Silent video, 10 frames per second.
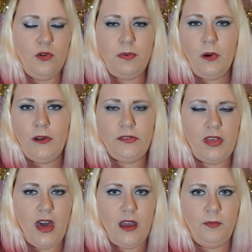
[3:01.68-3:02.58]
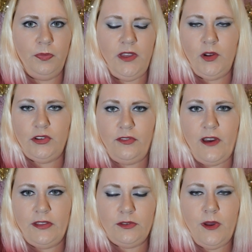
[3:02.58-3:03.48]
reports that, you know, she
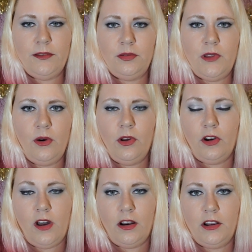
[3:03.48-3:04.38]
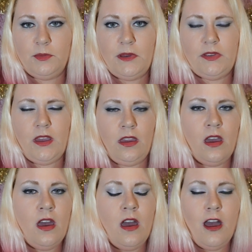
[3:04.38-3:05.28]
found this ransom note. Her daughter is missing.
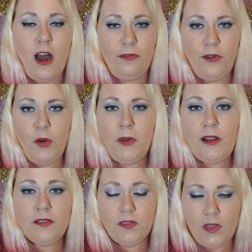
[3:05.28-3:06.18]
A few minutes